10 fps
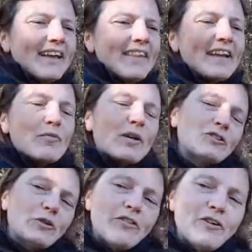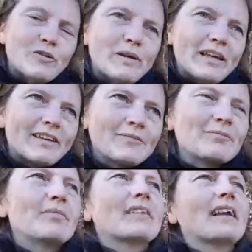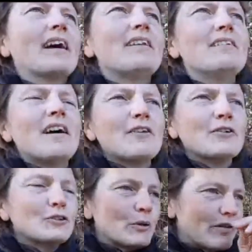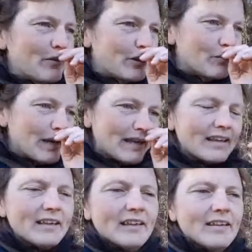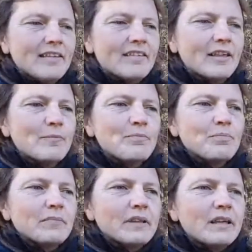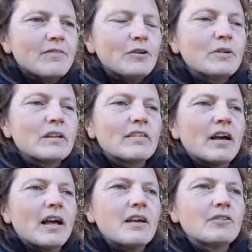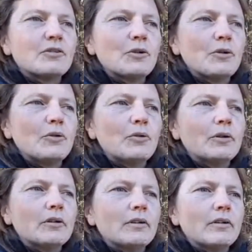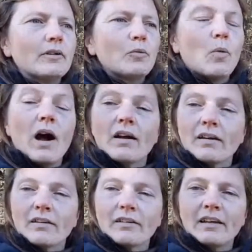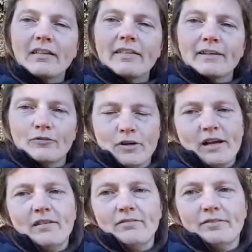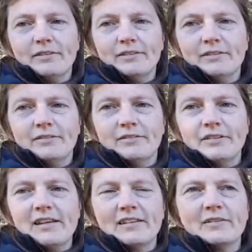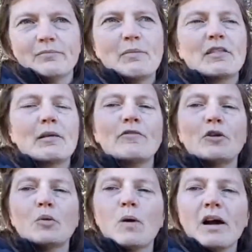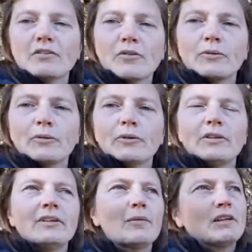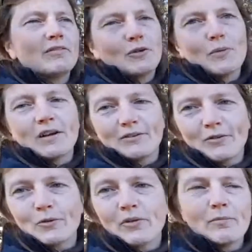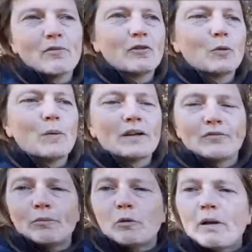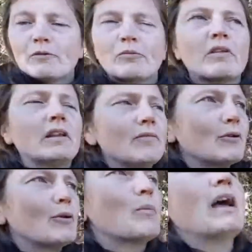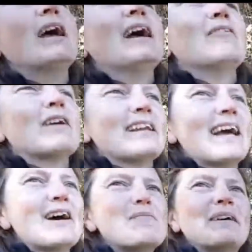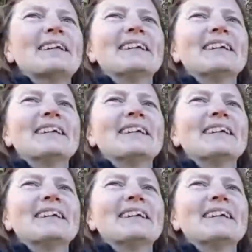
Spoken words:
That's one choice you can make. Another choice you can make is if you decide to walk instead of drive. Right? Maybe some of you walk to school. I mean, if you're walking to school, some of you are walking from your bedroom to the living room right now, but